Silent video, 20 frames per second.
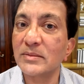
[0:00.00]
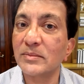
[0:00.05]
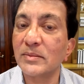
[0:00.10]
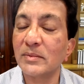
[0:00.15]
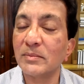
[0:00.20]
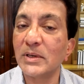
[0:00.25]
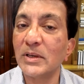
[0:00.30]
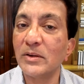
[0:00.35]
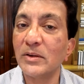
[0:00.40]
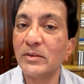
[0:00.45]

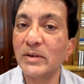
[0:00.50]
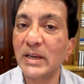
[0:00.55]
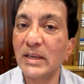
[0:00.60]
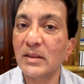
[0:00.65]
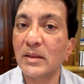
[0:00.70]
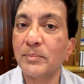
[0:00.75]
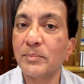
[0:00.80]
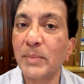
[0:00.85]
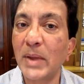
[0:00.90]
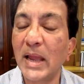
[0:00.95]
when you read
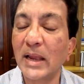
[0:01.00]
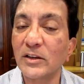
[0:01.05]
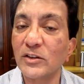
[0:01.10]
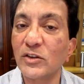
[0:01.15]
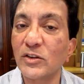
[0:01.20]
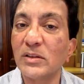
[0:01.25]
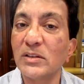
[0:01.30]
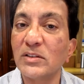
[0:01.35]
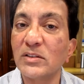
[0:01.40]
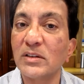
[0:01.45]
the package
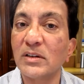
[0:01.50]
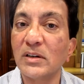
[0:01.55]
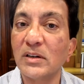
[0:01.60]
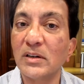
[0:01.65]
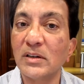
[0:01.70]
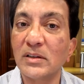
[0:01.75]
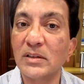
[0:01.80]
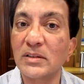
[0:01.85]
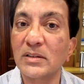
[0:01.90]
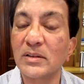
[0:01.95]

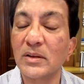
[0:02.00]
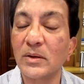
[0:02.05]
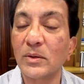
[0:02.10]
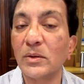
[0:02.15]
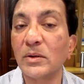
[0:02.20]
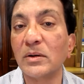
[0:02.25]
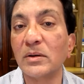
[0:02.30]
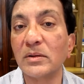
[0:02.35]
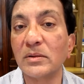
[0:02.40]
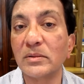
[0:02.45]
inserts
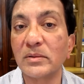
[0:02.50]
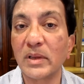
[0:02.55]
or